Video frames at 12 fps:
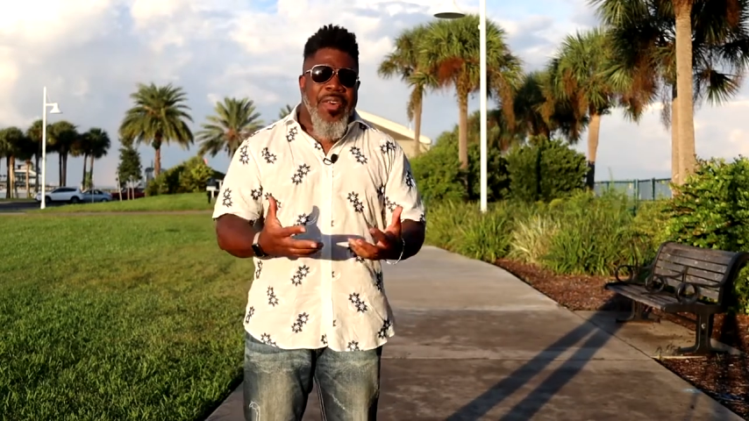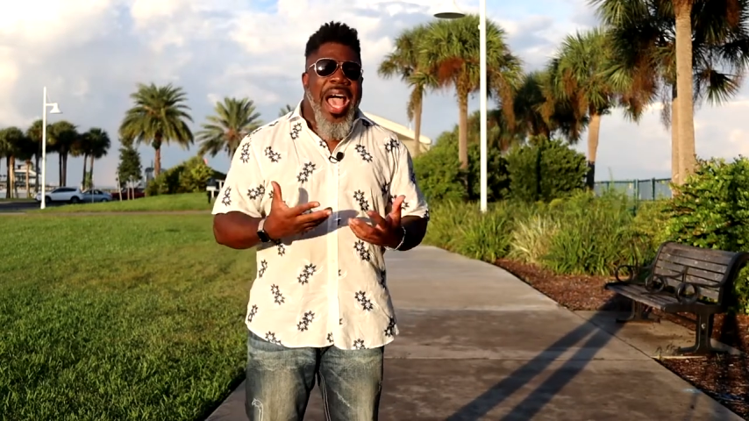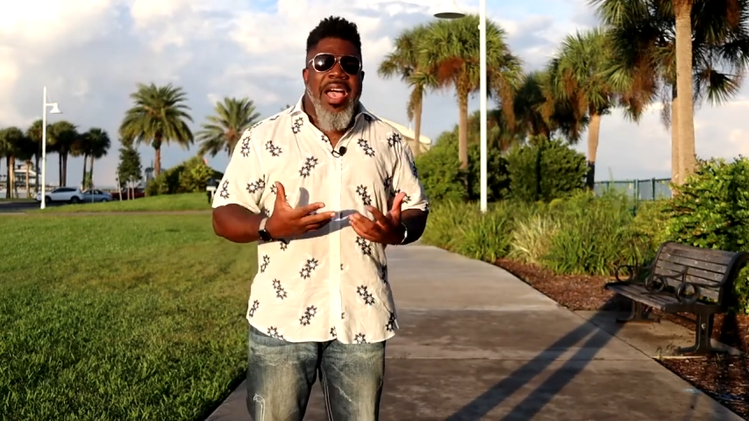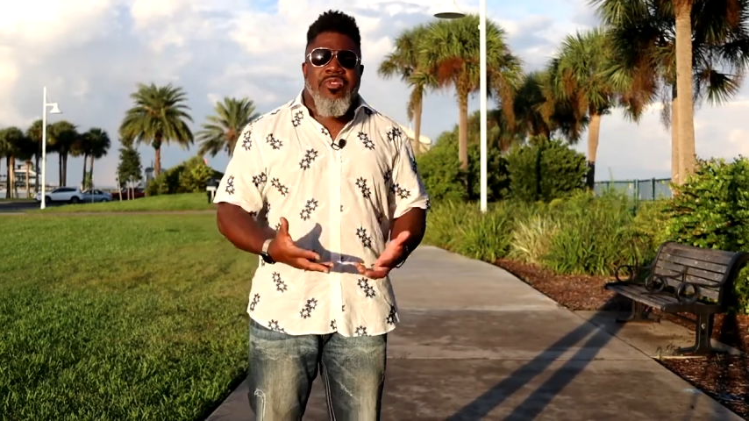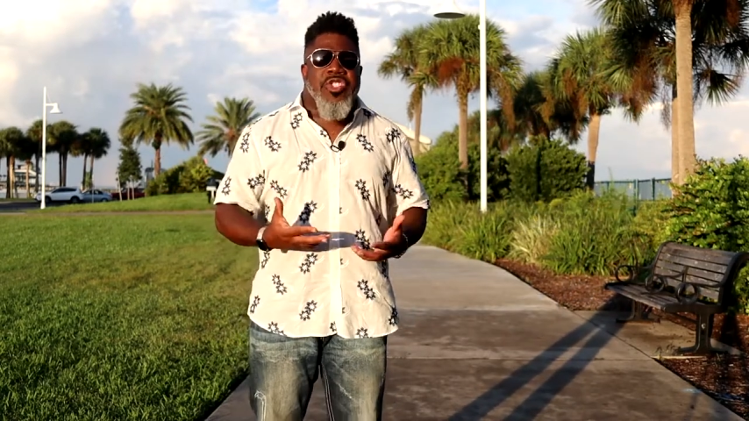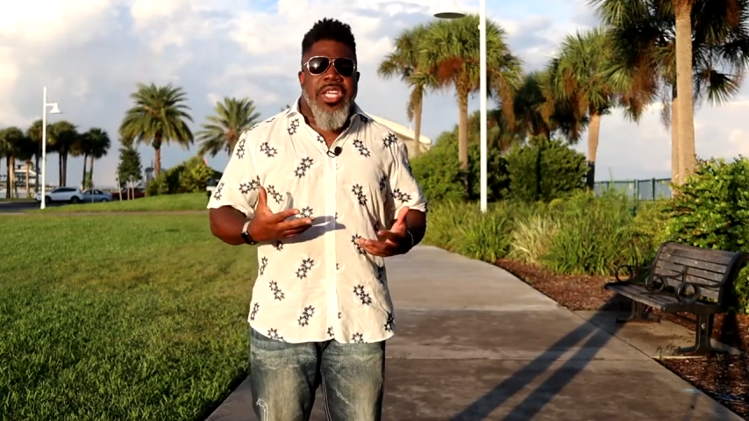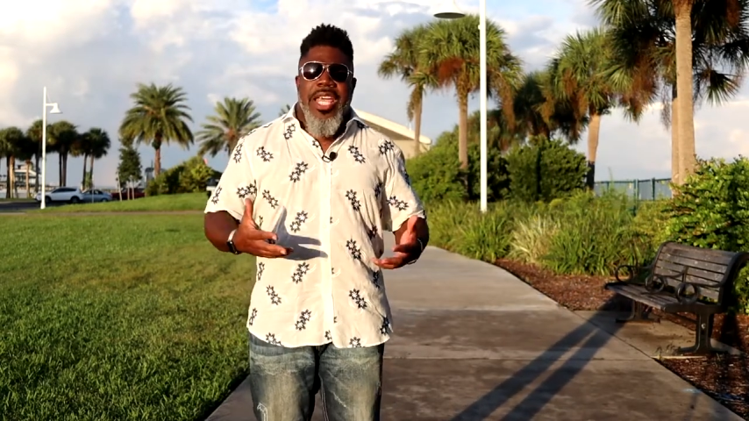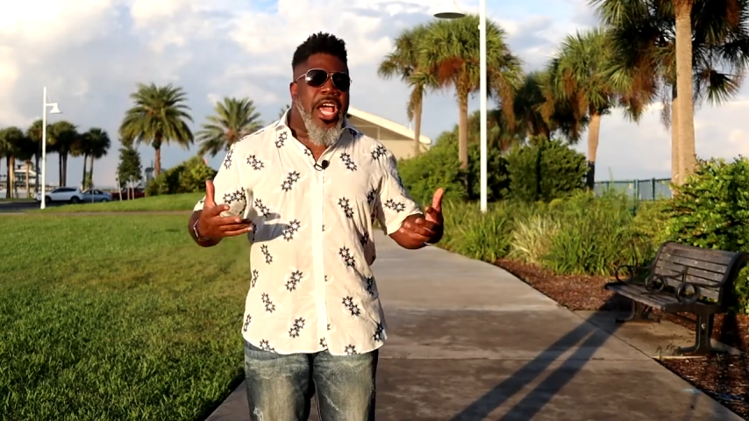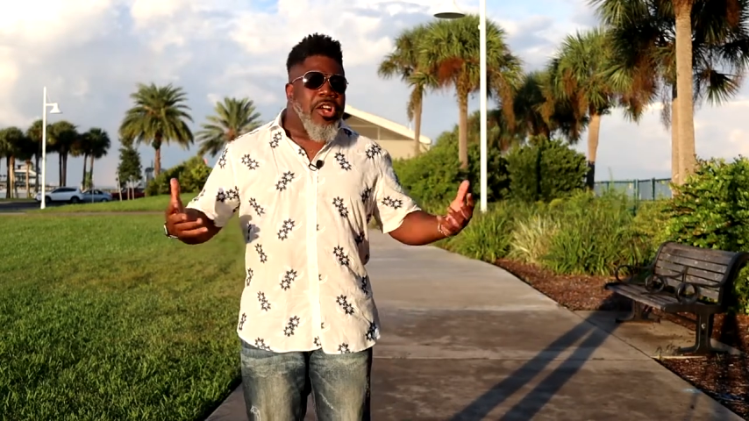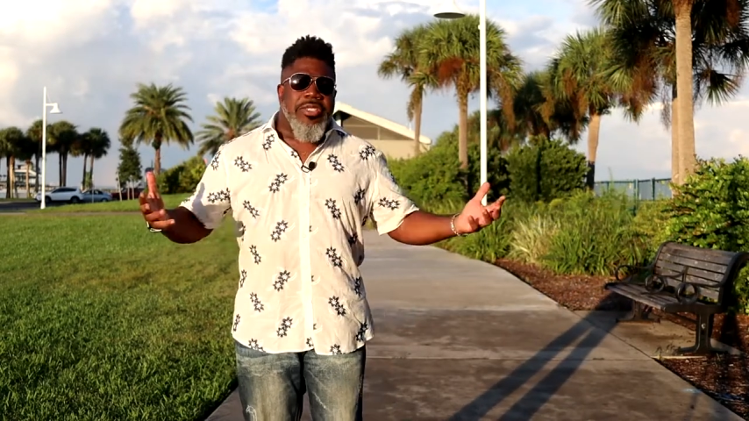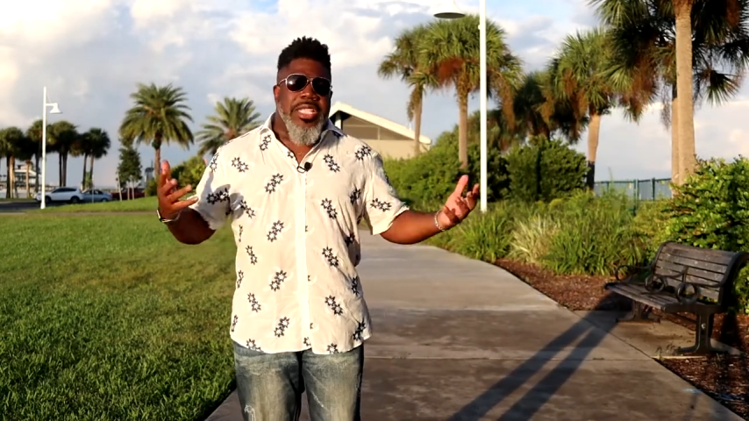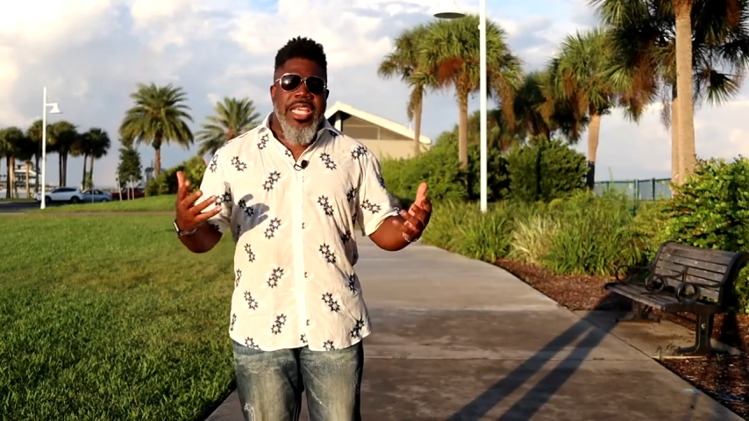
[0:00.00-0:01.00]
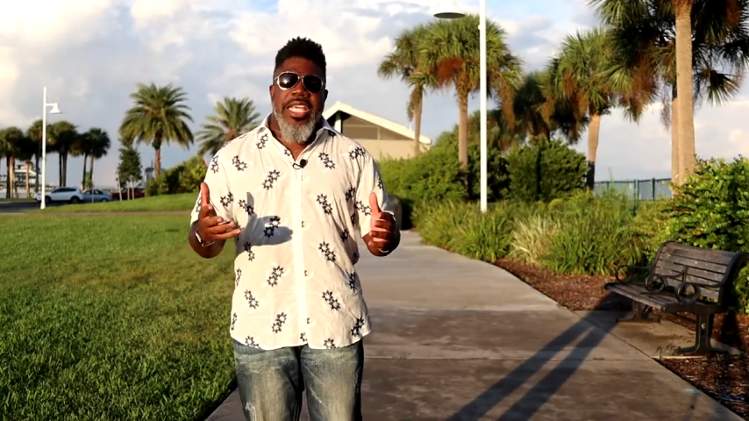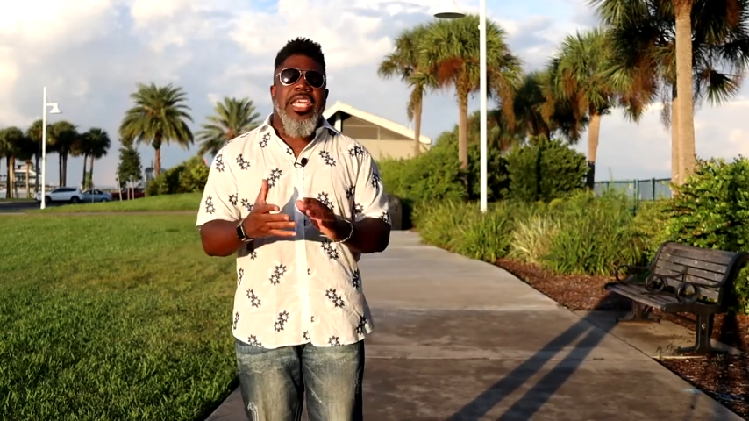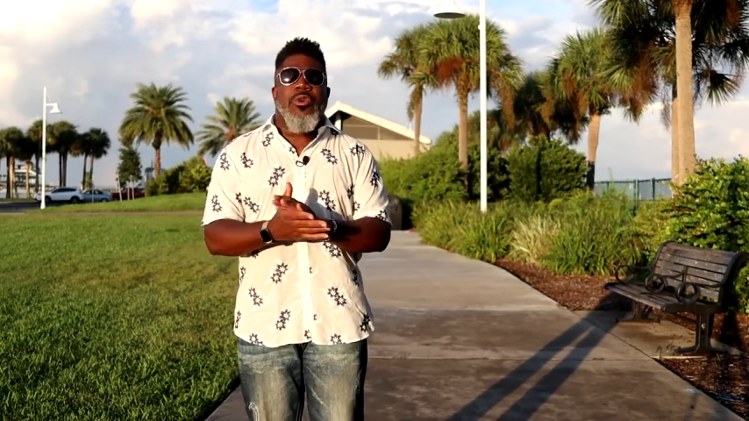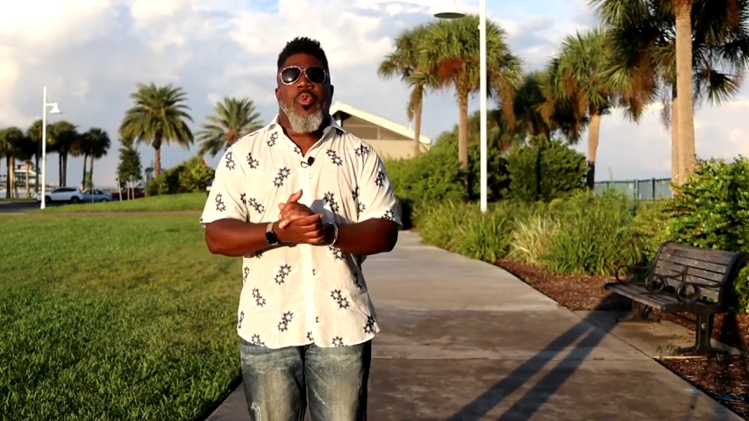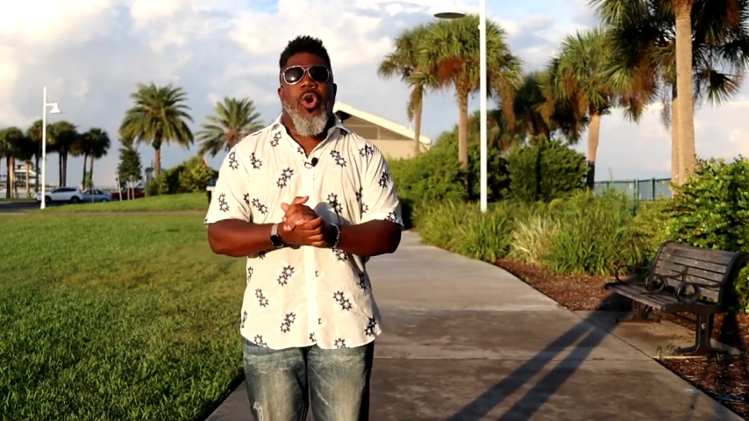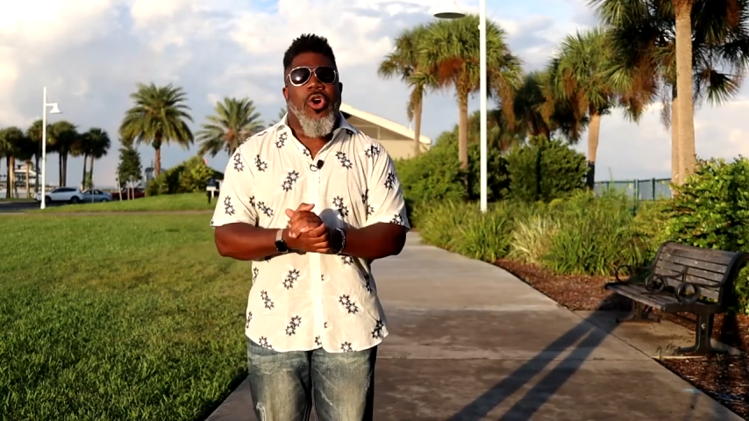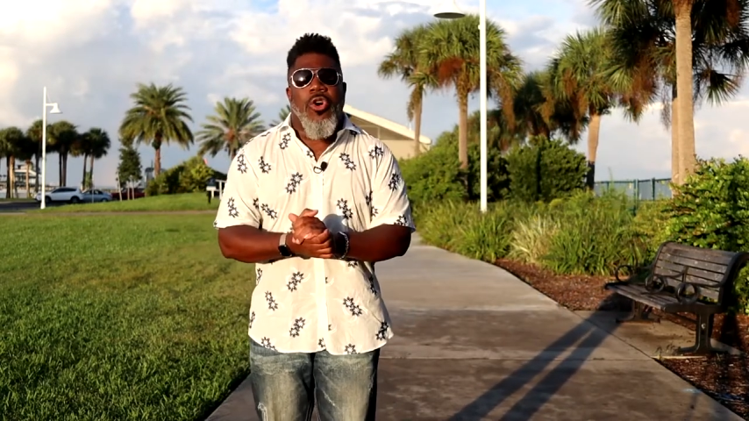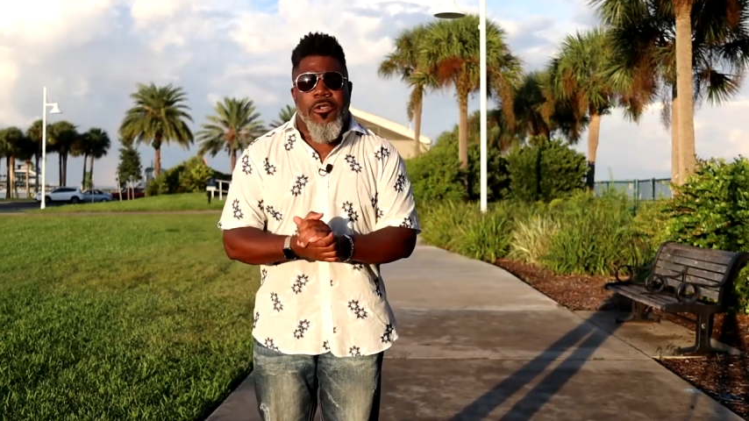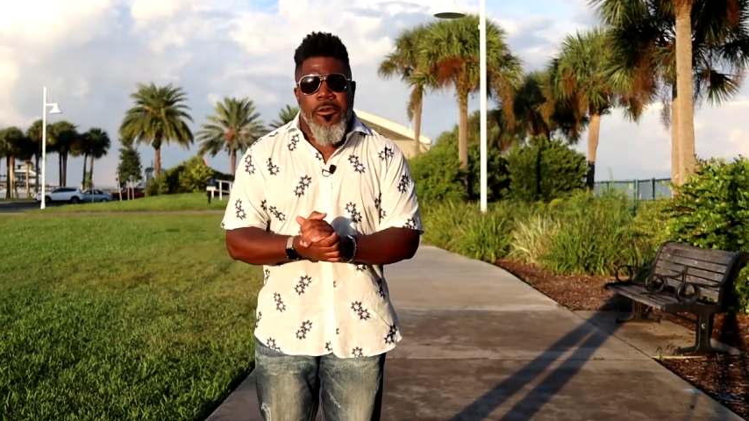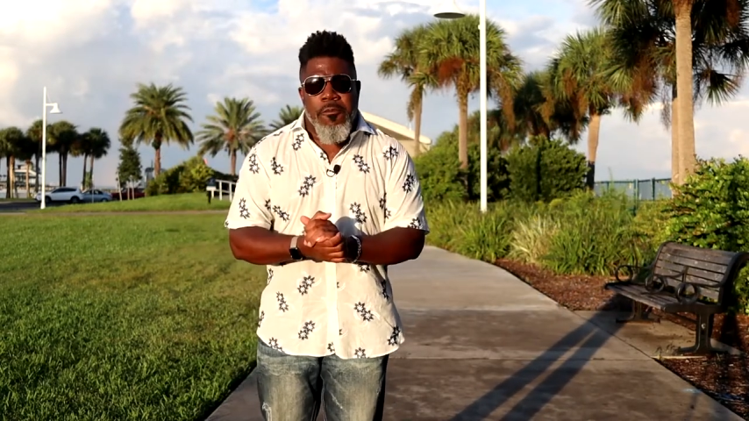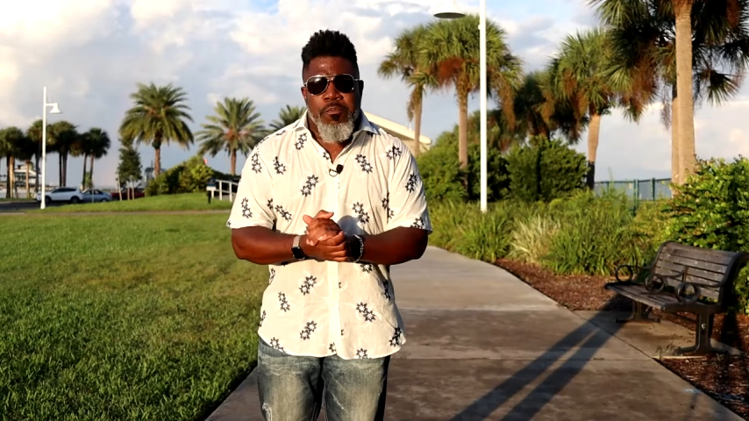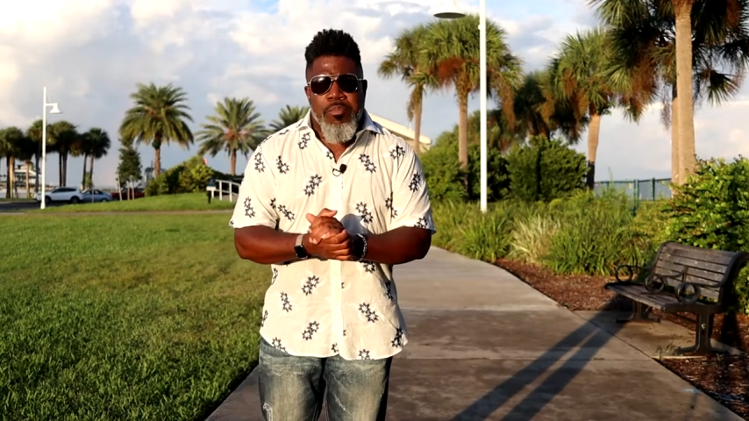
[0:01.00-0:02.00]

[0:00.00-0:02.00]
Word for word: 5G LTE world.